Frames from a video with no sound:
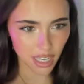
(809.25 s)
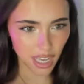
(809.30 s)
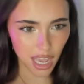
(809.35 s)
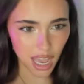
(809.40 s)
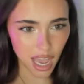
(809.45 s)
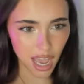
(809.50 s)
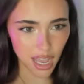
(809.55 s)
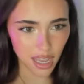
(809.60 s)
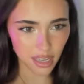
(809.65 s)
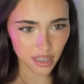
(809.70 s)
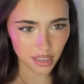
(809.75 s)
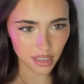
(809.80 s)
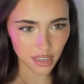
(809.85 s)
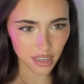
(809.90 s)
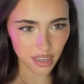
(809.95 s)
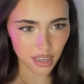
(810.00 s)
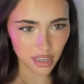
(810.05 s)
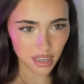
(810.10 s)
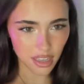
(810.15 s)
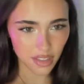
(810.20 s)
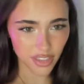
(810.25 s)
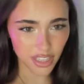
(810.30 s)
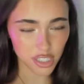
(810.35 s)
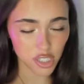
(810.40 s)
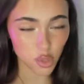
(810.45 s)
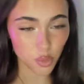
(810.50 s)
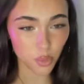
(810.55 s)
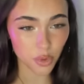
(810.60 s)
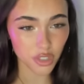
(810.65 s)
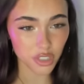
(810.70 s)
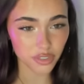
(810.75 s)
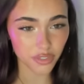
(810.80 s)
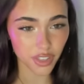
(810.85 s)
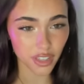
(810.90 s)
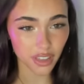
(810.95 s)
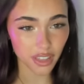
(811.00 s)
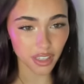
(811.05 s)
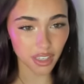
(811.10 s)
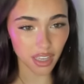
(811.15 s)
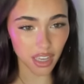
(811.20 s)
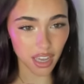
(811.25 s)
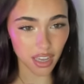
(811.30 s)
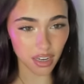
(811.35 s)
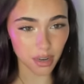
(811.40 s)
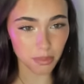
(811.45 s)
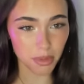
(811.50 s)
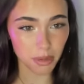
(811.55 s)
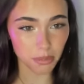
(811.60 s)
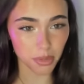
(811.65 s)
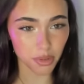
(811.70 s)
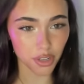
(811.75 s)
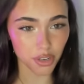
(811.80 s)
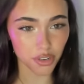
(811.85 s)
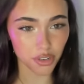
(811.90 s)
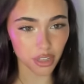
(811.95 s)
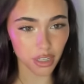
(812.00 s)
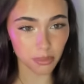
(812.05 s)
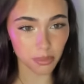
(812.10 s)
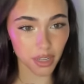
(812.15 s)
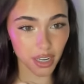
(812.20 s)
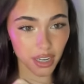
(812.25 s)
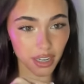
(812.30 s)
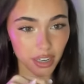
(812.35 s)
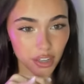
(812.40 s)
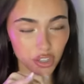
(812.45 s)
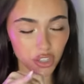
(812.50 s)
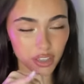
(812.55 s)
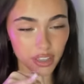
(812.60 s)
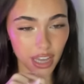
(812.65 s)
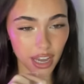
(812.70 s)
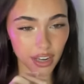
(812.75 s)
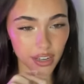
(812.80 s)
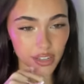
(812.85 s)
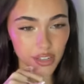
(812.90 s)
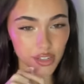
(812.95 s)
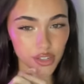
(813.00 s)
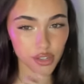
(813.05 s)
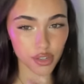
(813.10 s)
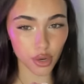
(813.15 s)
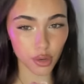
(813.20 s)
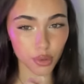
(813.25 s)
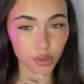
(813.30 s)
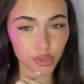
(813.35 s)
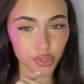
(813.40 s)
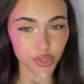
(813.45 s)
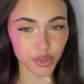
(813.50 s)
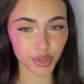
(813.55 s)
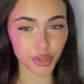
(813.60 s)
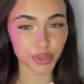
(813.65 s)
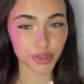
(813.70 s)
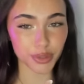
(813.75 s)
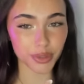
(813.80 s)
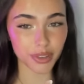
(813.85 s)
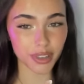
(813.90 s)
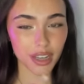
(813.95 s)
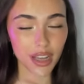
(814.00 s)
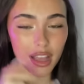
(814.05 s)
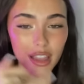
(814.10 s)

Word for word: Ah, that's the worst feeling, and a pimple on your lip line. That is so true.